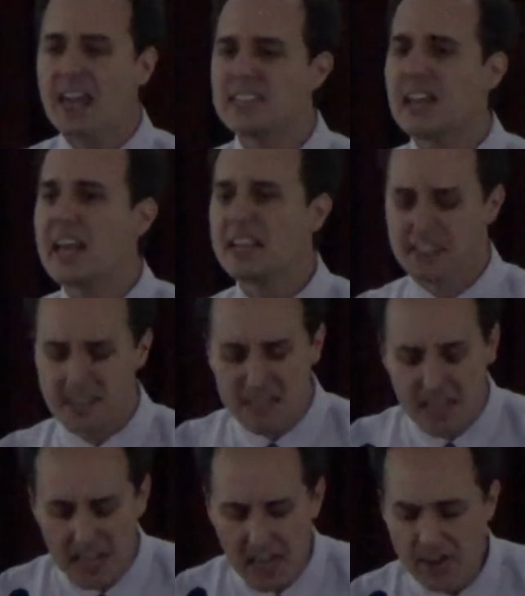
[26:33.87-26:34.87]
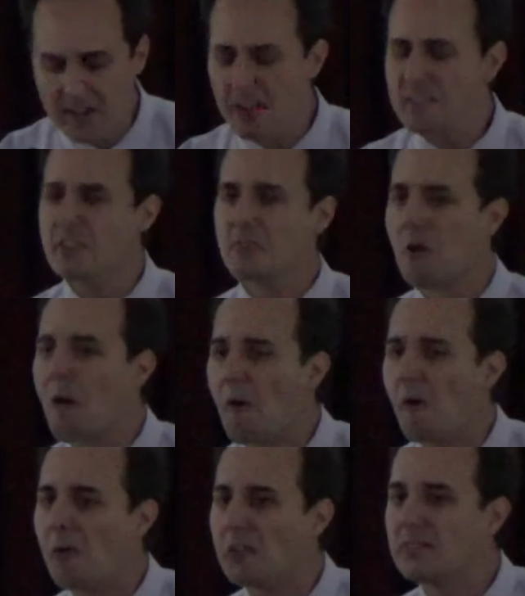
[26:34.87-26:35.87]
Take thee again another
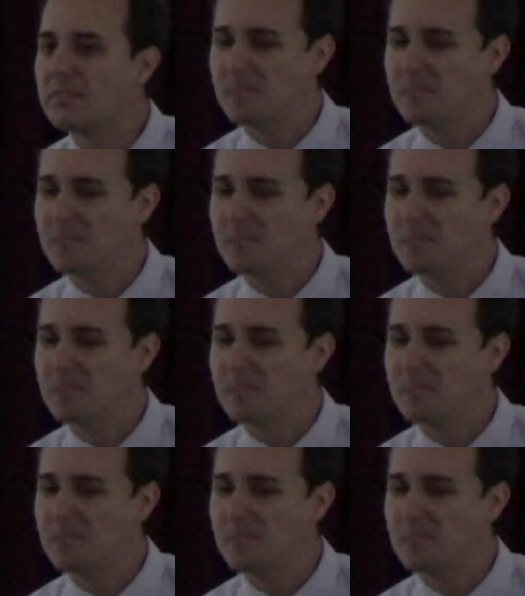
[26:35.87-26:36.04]
roll